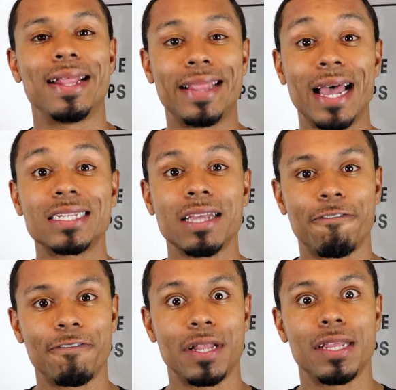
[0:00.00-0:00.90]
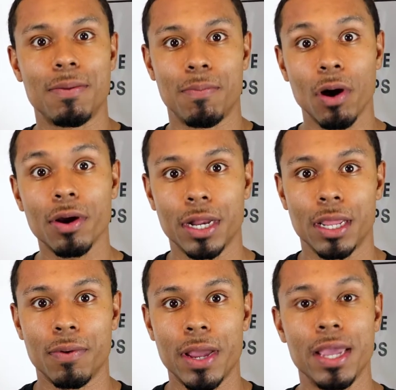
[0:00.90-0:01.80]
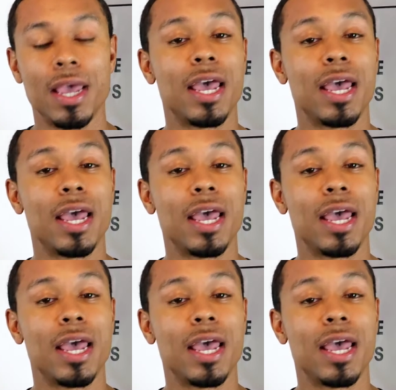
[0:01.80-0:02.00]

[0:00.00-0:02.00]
That's affiliate marketing, right?